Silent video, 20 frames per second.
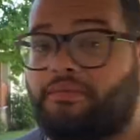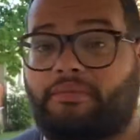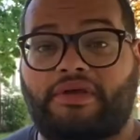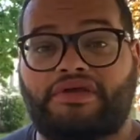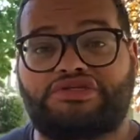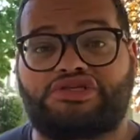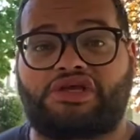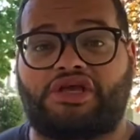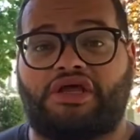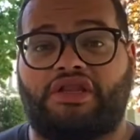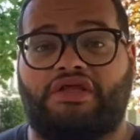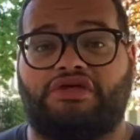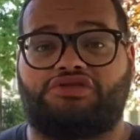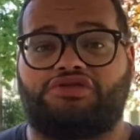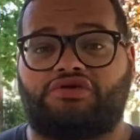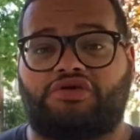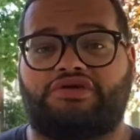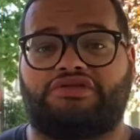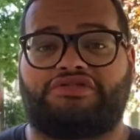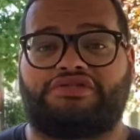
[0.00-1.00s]
Michigan, as
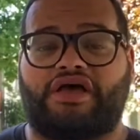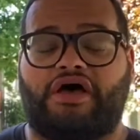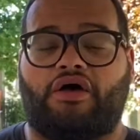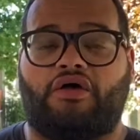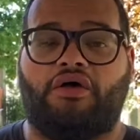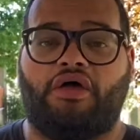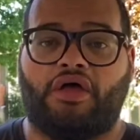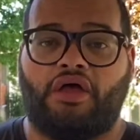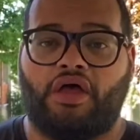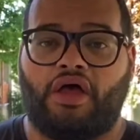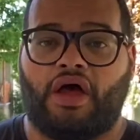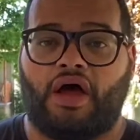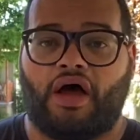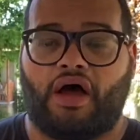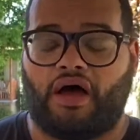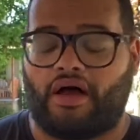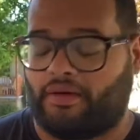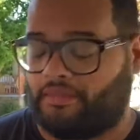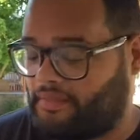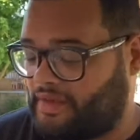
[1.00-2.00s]
you can tell.
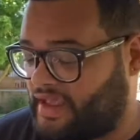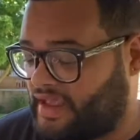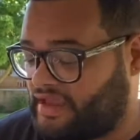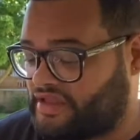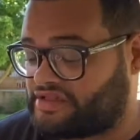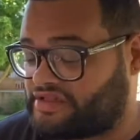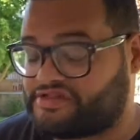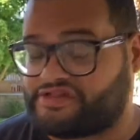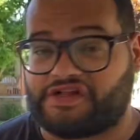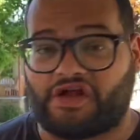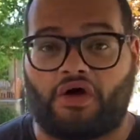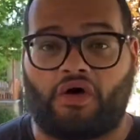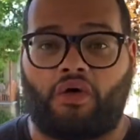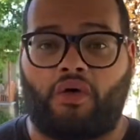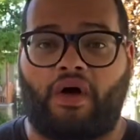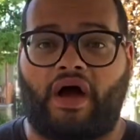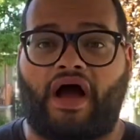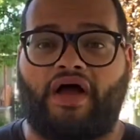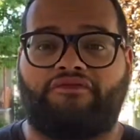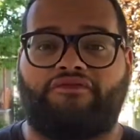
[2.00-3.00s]
And
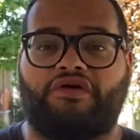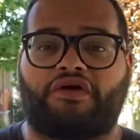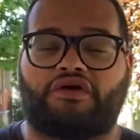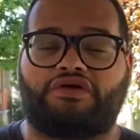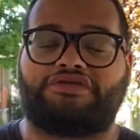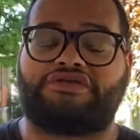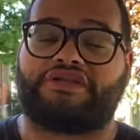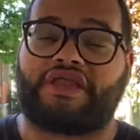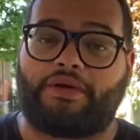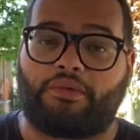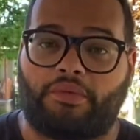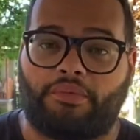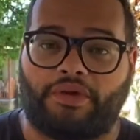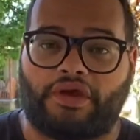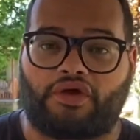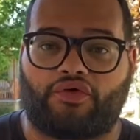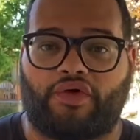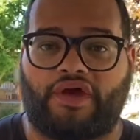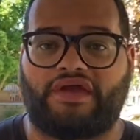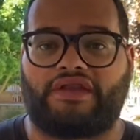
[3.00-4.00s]
so I figured today would be a
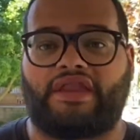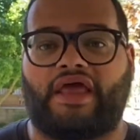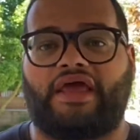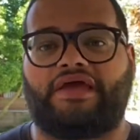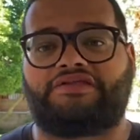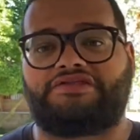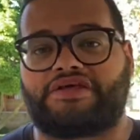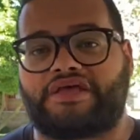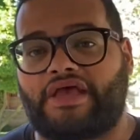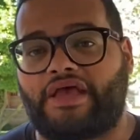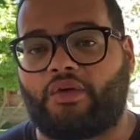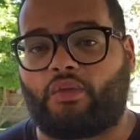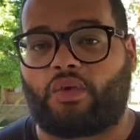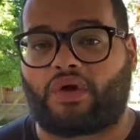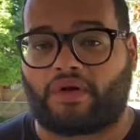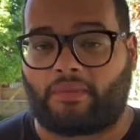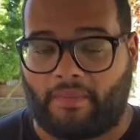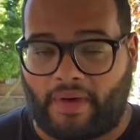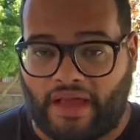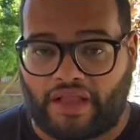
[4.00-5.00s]
great day to hit one
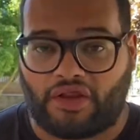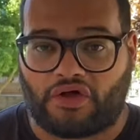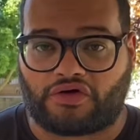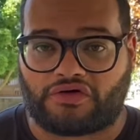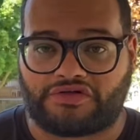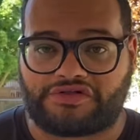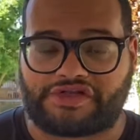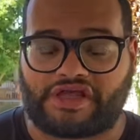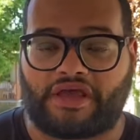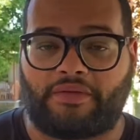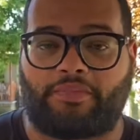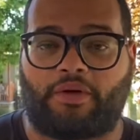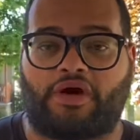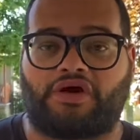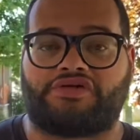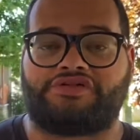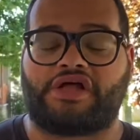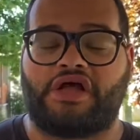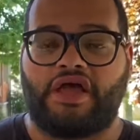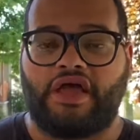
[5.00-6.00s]
of my local skate
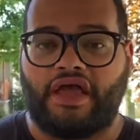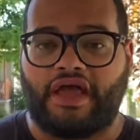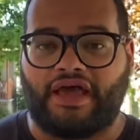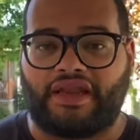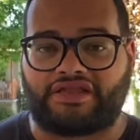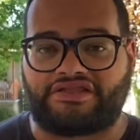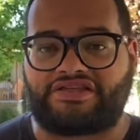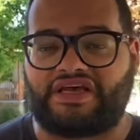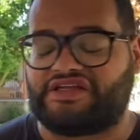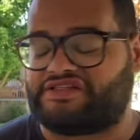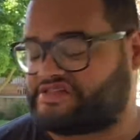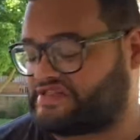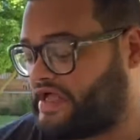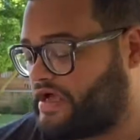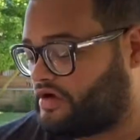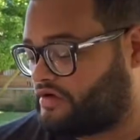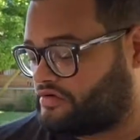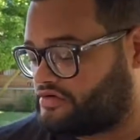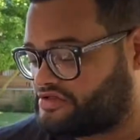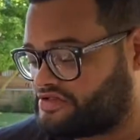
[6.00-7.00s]
parks and to test
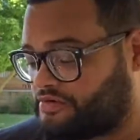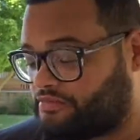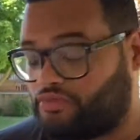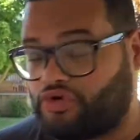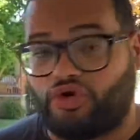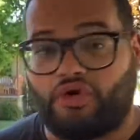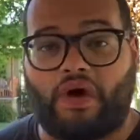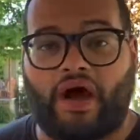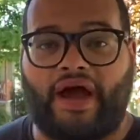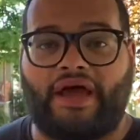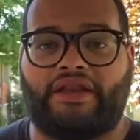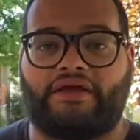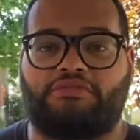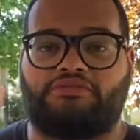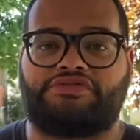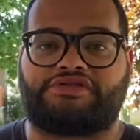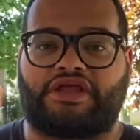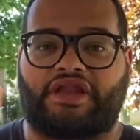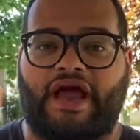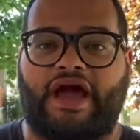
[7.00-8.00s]
out some new
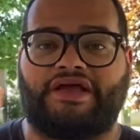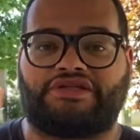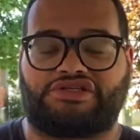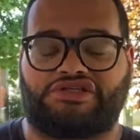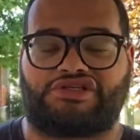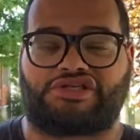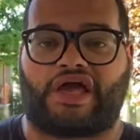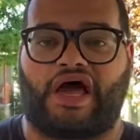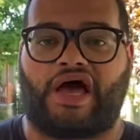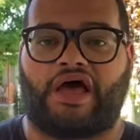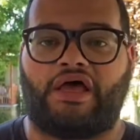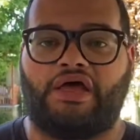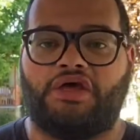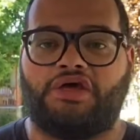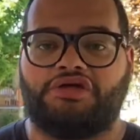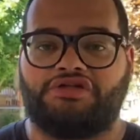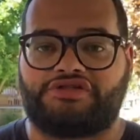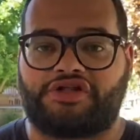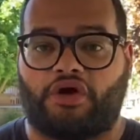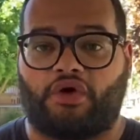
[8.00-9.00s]
items that I just got.
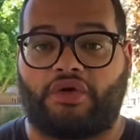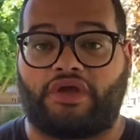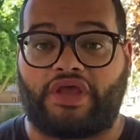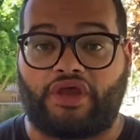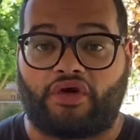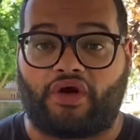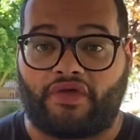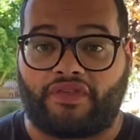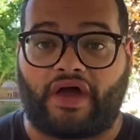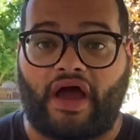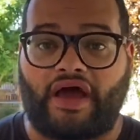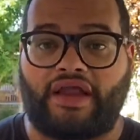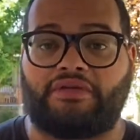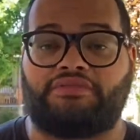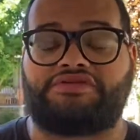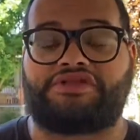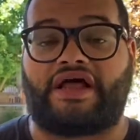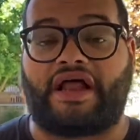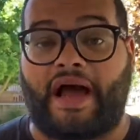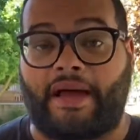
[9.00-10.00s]
So here are the
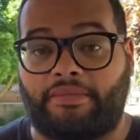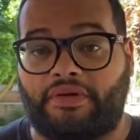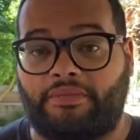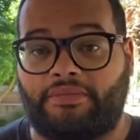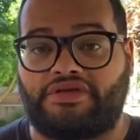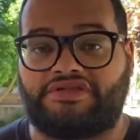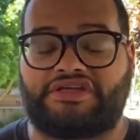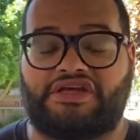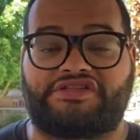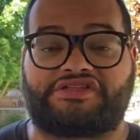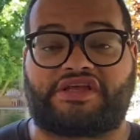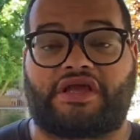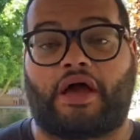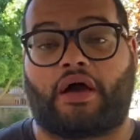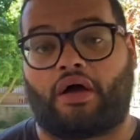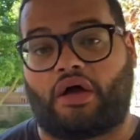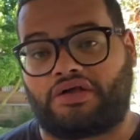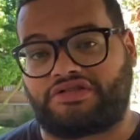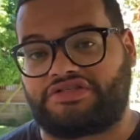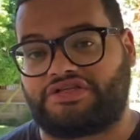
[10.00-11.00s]
items that I'm going to be testing
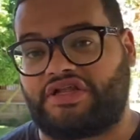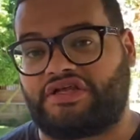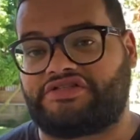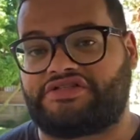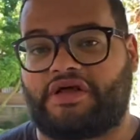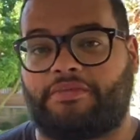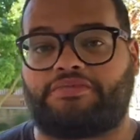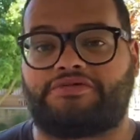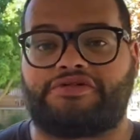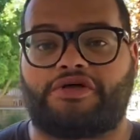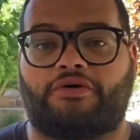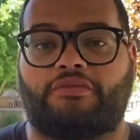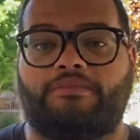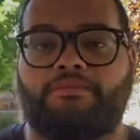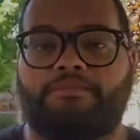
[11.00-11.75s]
out on today's episode.